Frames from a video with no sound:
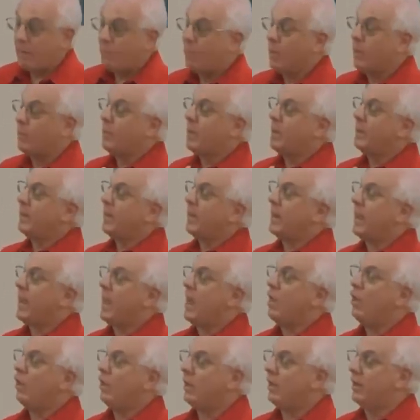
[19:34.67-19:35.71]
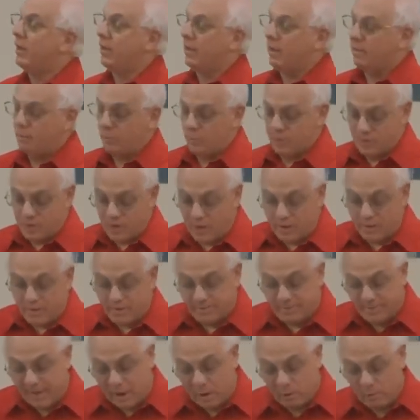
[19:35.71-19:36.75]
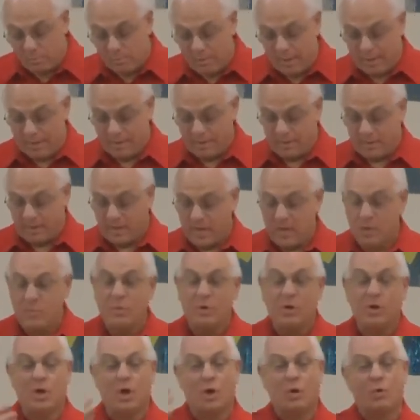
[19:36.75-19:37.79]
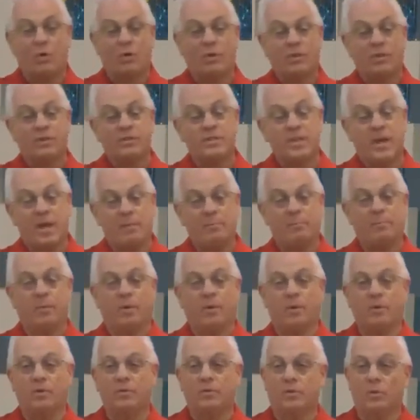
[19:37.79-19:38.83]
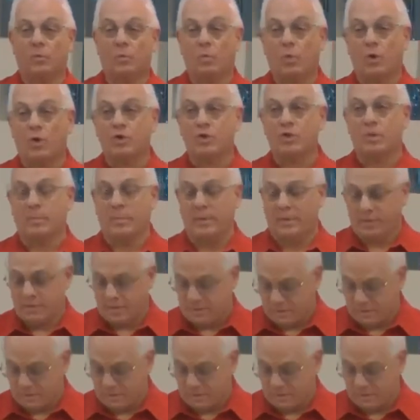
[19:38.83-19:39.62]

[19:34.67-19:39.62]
we read that Elkanah was a devout man. He would go to the temple to worship and